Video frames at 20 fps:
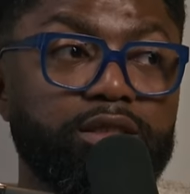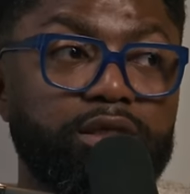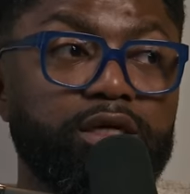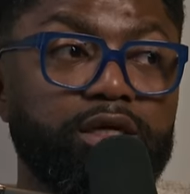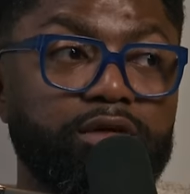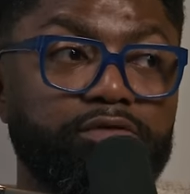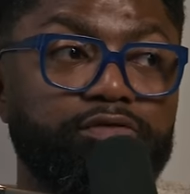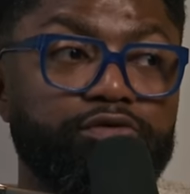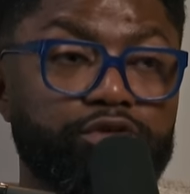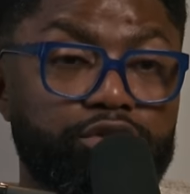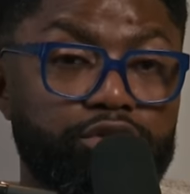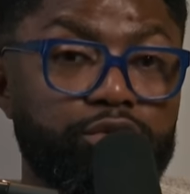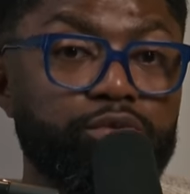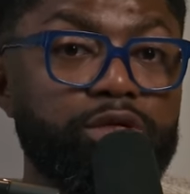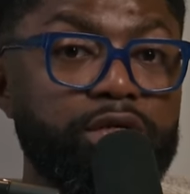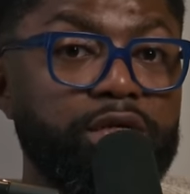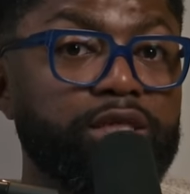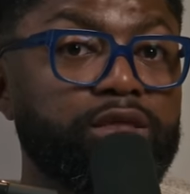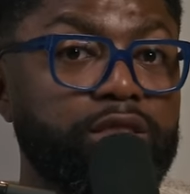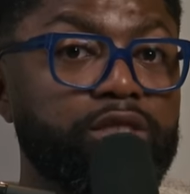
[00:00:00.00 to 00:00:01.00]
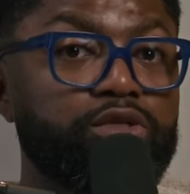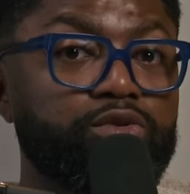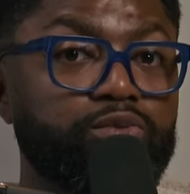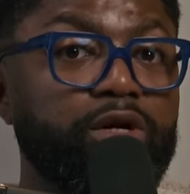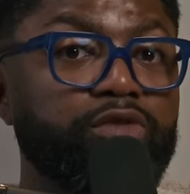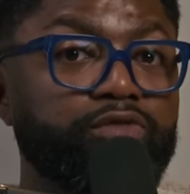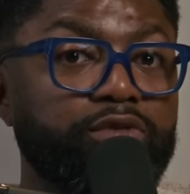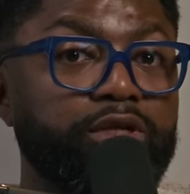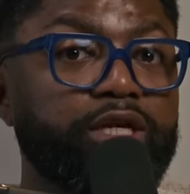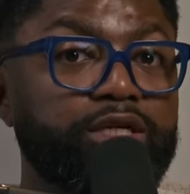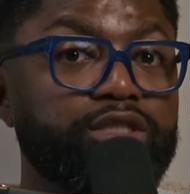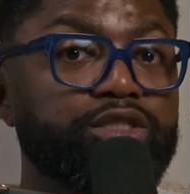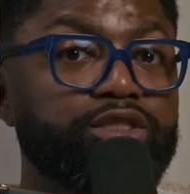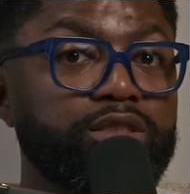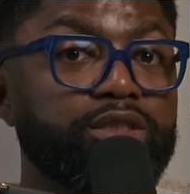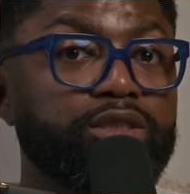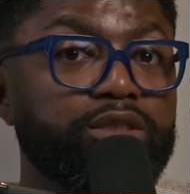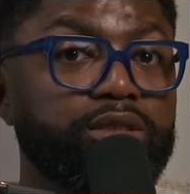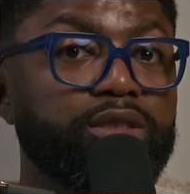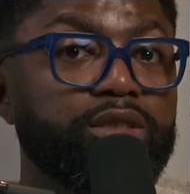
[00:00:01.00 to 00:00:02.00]
if you get this
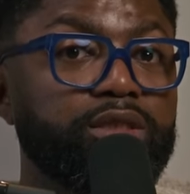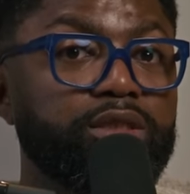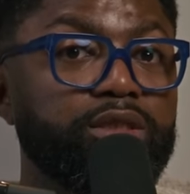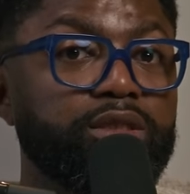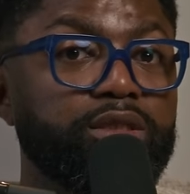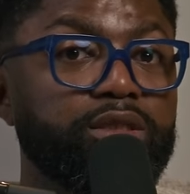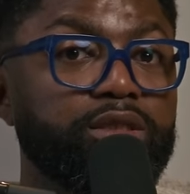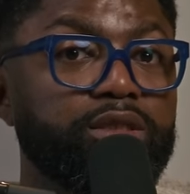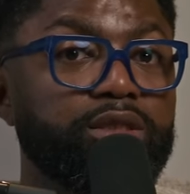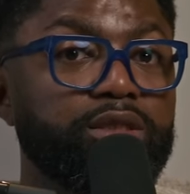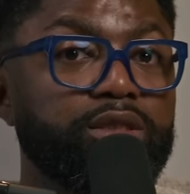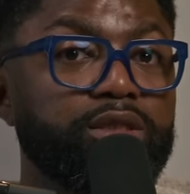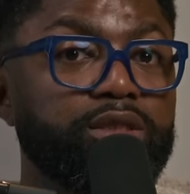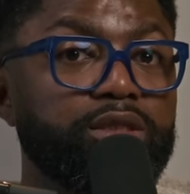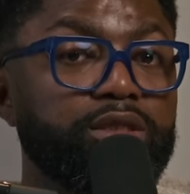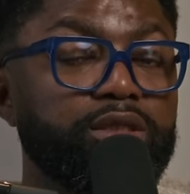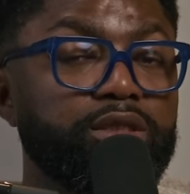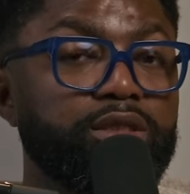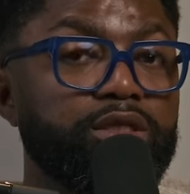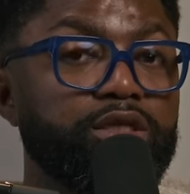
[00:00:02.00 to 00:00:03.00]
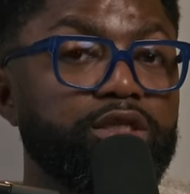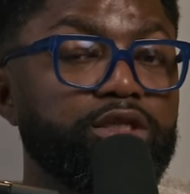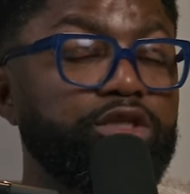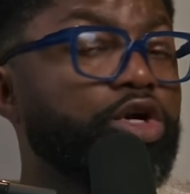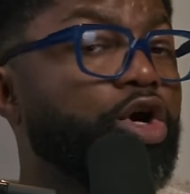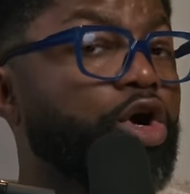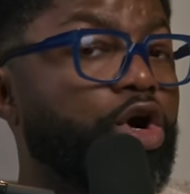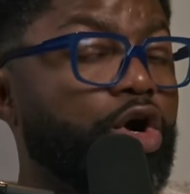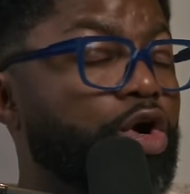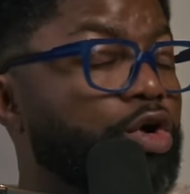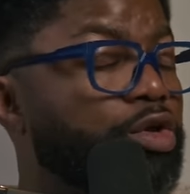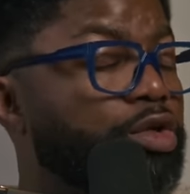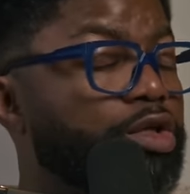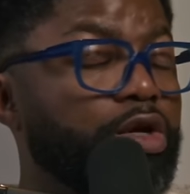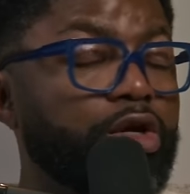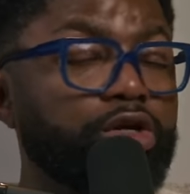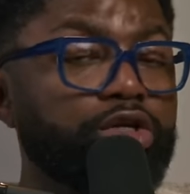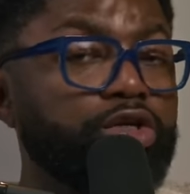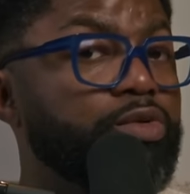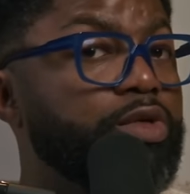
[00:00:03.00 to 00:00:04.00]
revelation, the
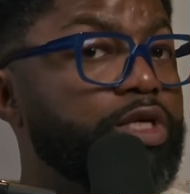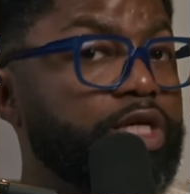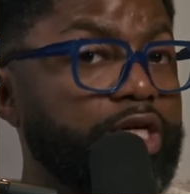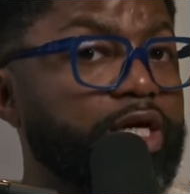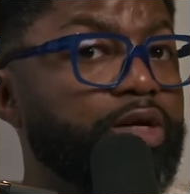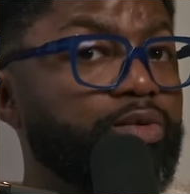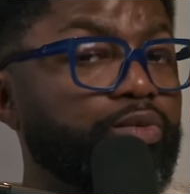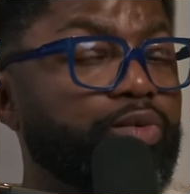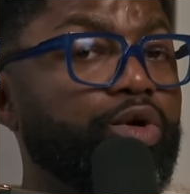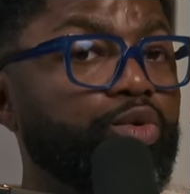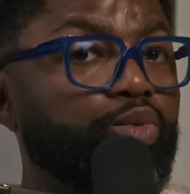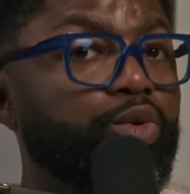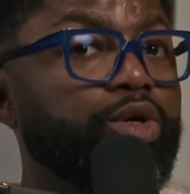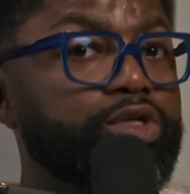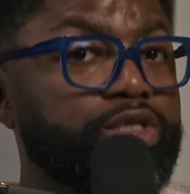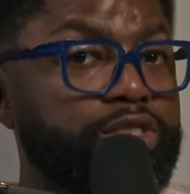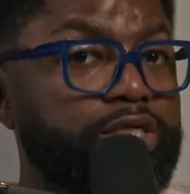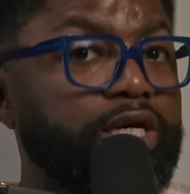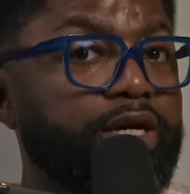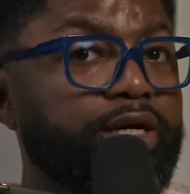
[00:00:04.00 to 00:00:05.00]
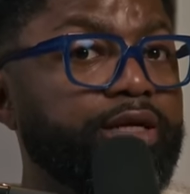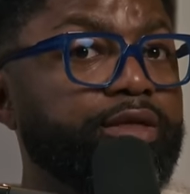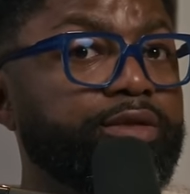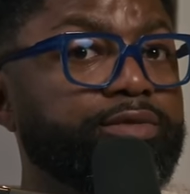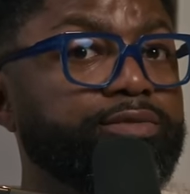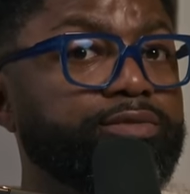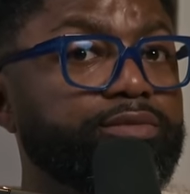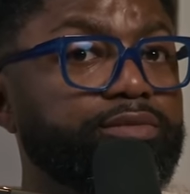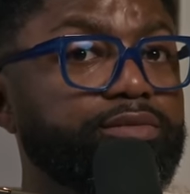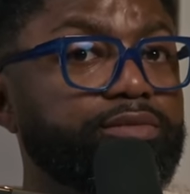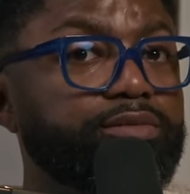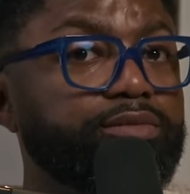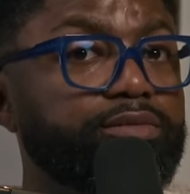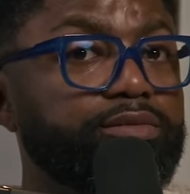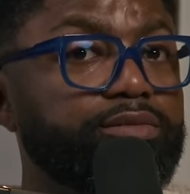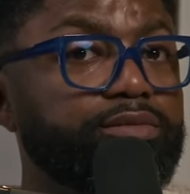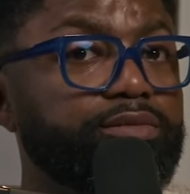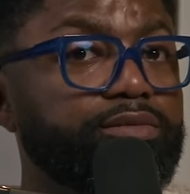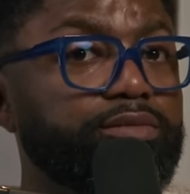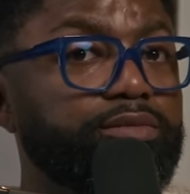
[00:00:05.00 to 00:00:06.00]
earlier you get what we're saying,
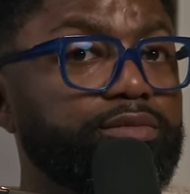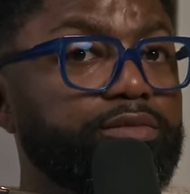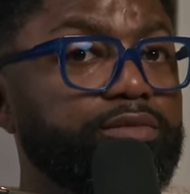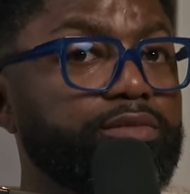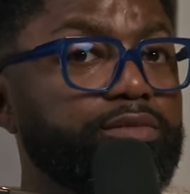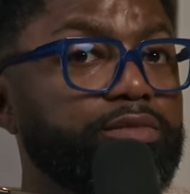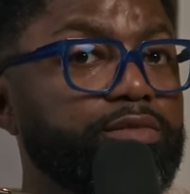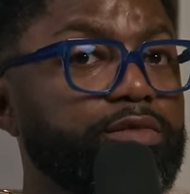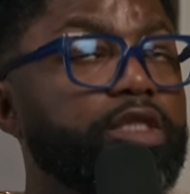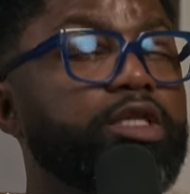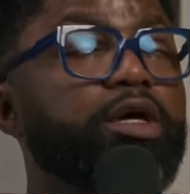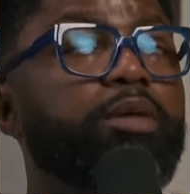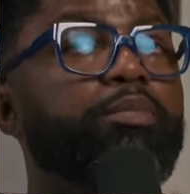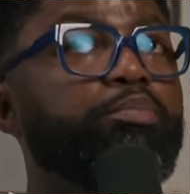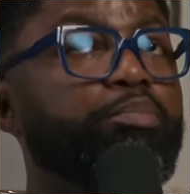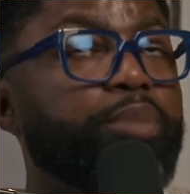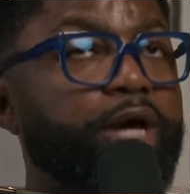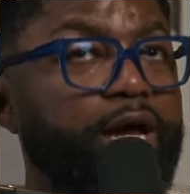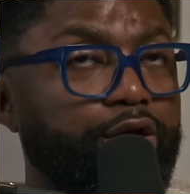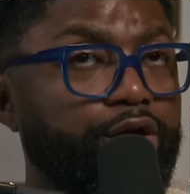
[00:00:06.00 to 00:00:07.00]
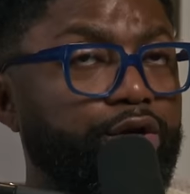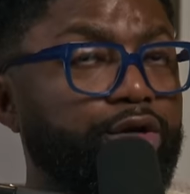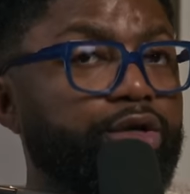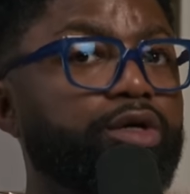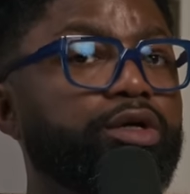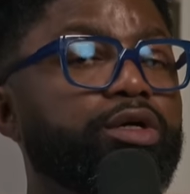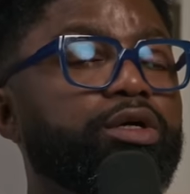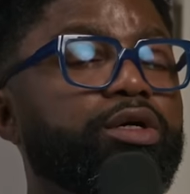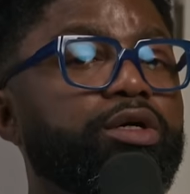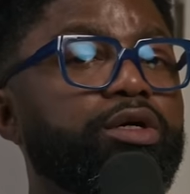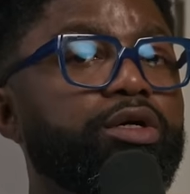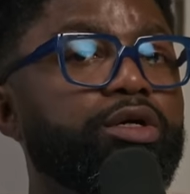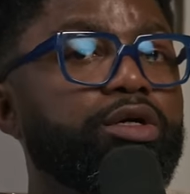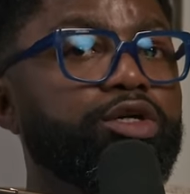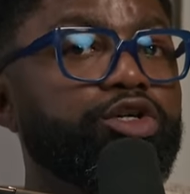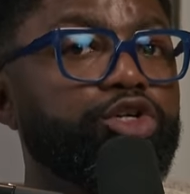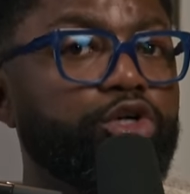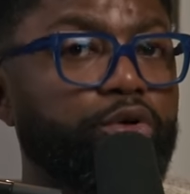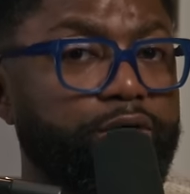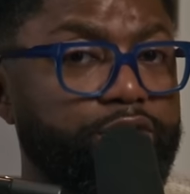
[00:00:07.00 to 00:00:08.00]
the better
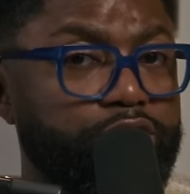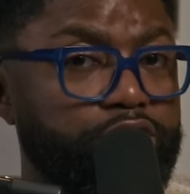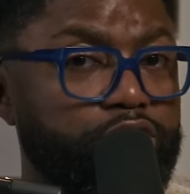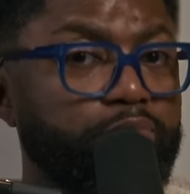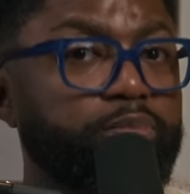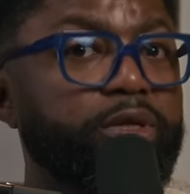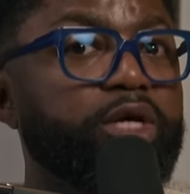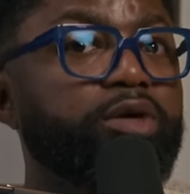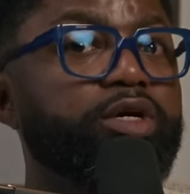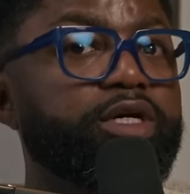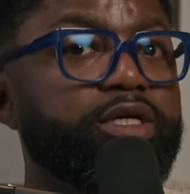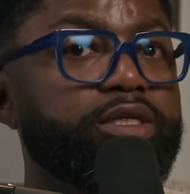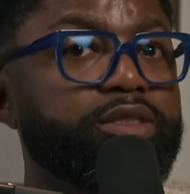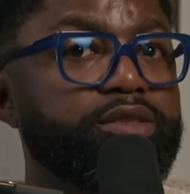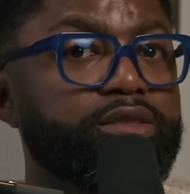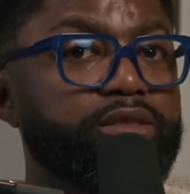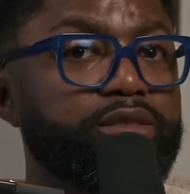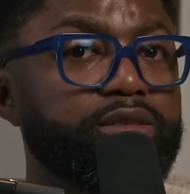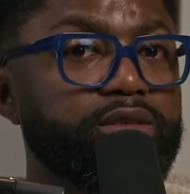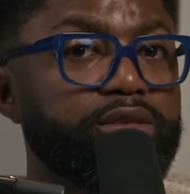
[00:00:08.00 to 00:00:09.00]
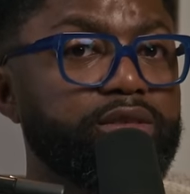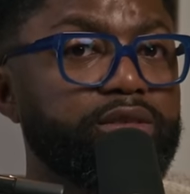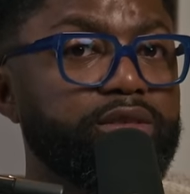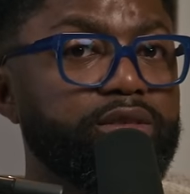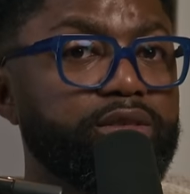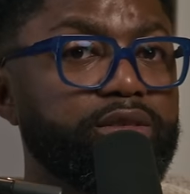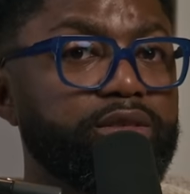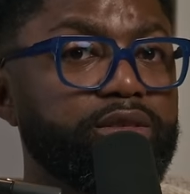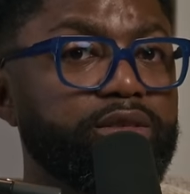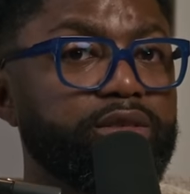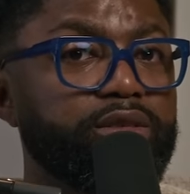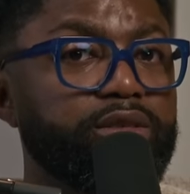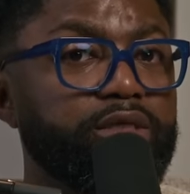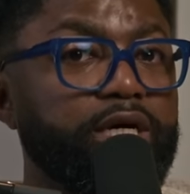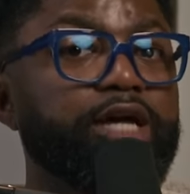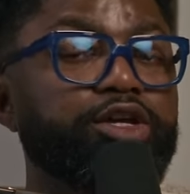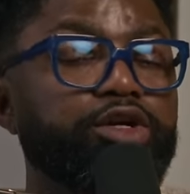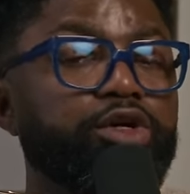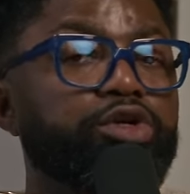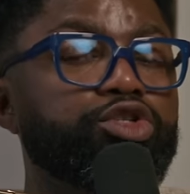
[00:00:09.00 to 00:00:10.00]
your experience
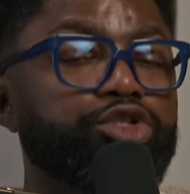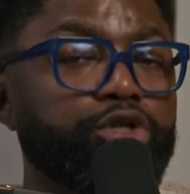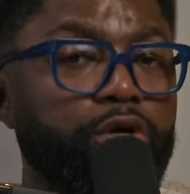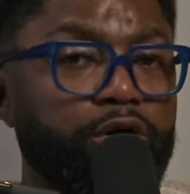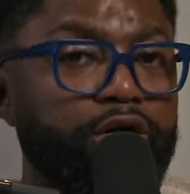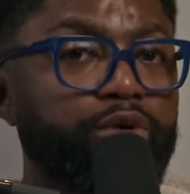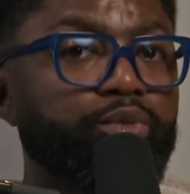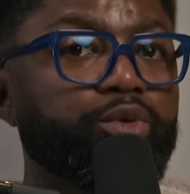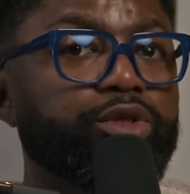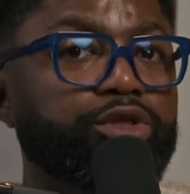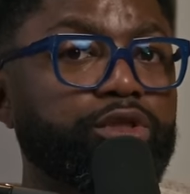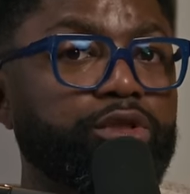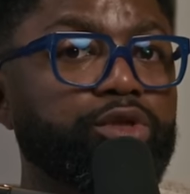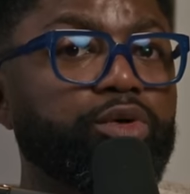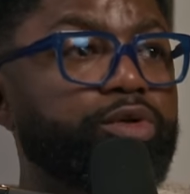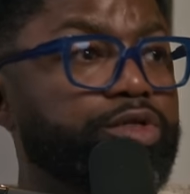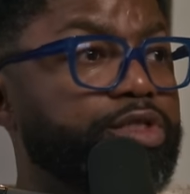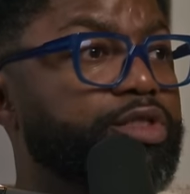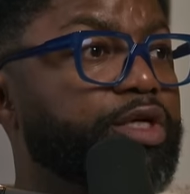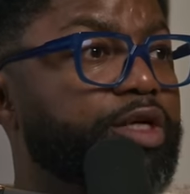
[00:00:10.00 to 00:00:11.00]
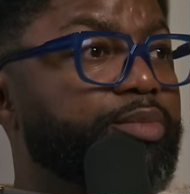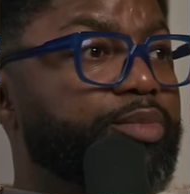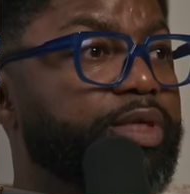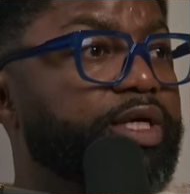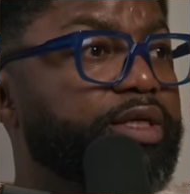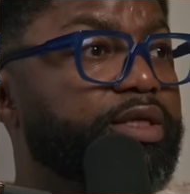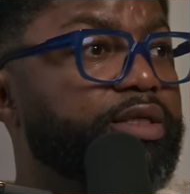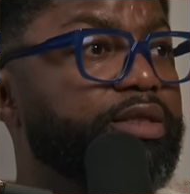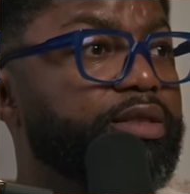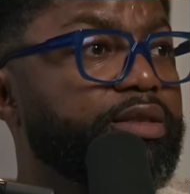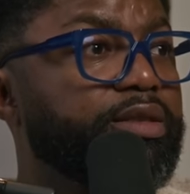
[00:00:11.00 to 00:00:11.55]
and your journey with the Lord is going to be.